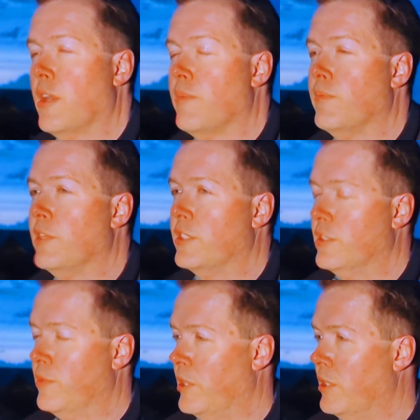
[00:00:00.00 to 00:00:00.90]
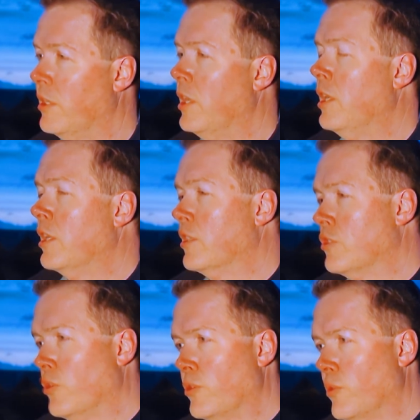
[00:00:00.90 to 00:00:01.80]
Um, this has been
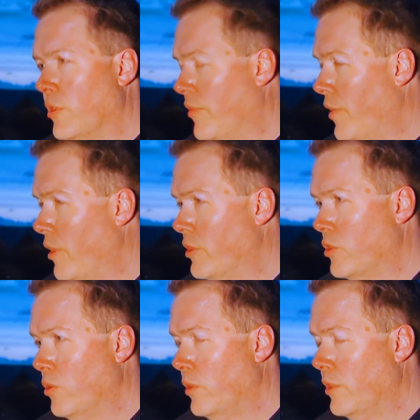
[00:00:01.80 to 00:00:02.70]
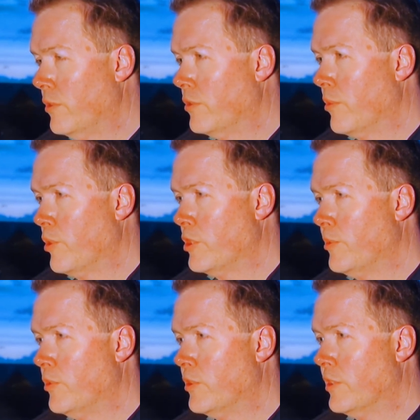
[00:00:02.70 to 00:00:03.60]
consulted with our various school leaders, our
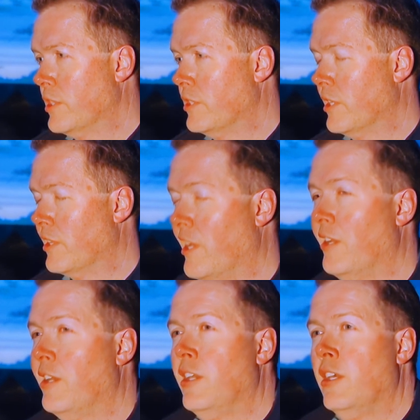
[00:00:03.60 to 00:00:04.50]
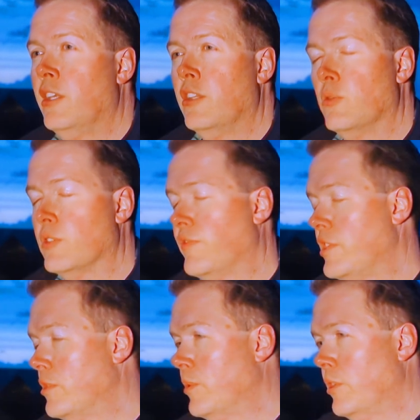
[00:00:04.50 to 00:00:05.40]
principals, and things that. There was a
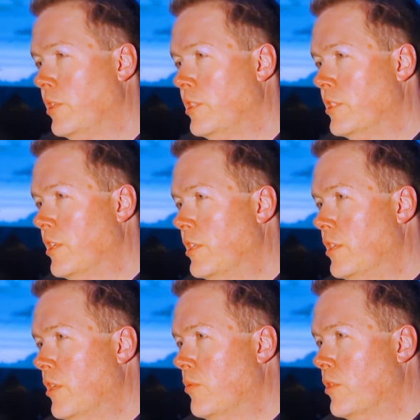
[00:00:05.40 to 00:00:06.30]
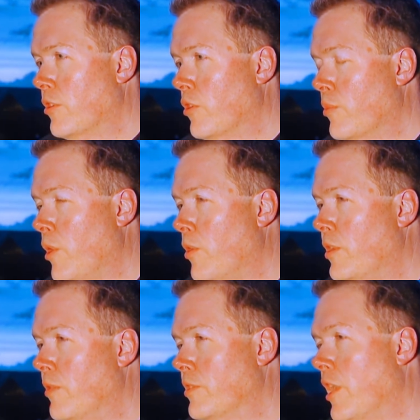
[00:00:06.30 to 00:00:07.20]
feasibility study done with a third
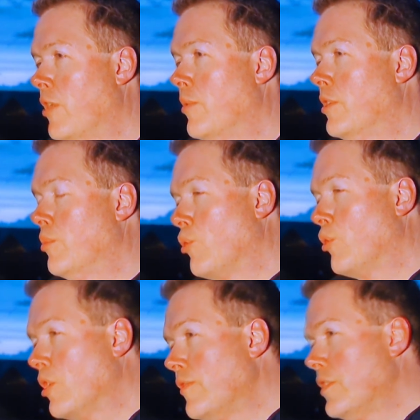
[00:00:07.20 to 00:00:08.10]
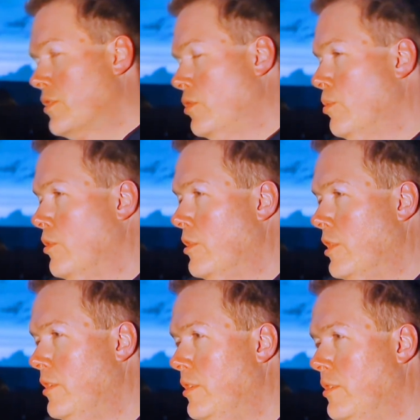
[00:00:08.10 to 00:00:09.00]
party that was hired by the previous
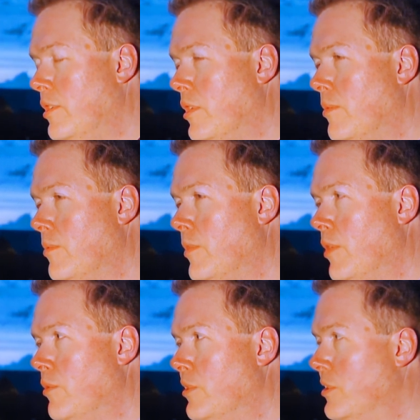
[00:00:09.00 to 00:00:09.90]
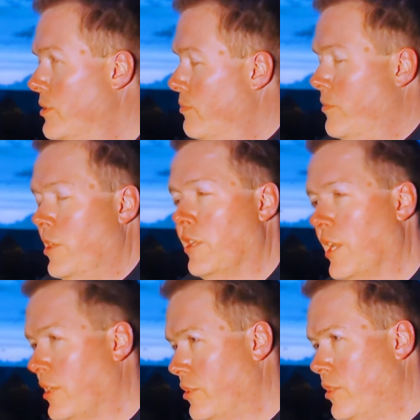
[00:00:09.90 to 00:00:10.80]
superintendent um, that was done
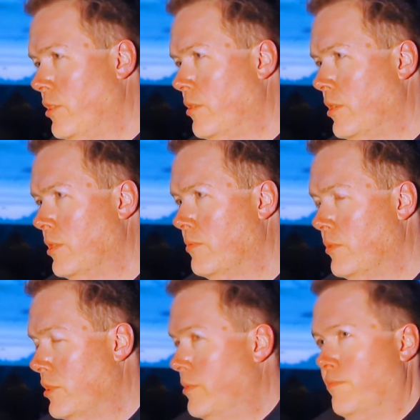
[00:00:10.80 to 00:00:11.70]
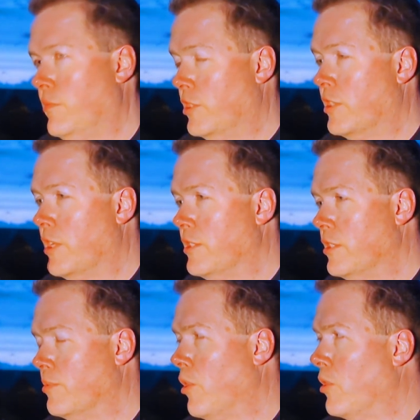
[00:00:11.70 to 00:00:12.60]
last year and was
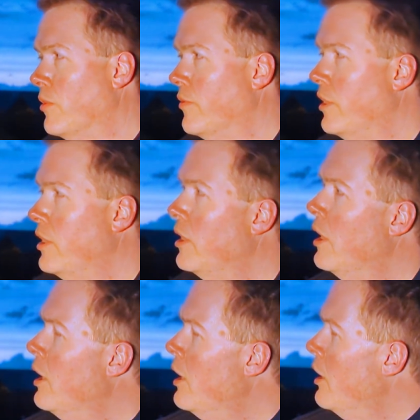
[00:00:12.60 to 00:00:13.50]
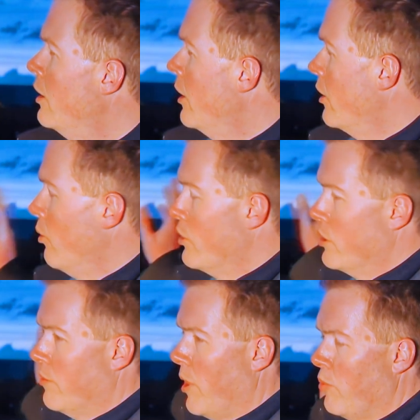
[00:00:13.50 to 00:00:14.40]
discussed as part of the uh,
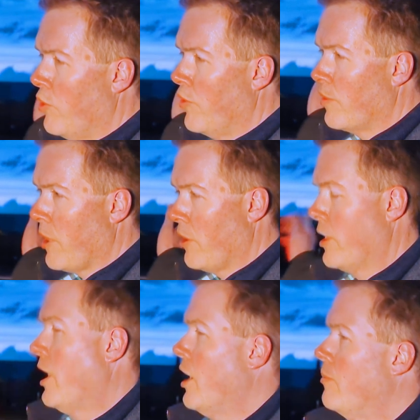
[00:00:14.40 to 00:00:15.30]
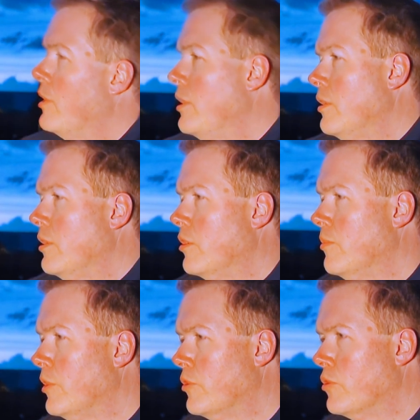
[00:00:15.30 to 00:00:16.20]
question about moving Merit Academy
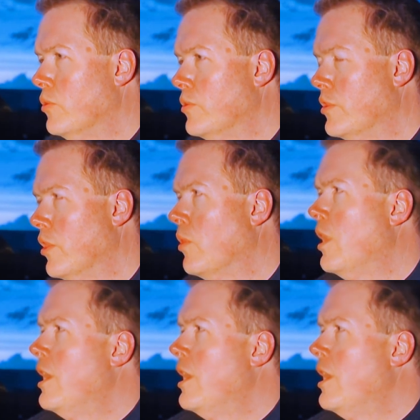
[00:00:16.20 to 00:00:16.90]
into the middle schools.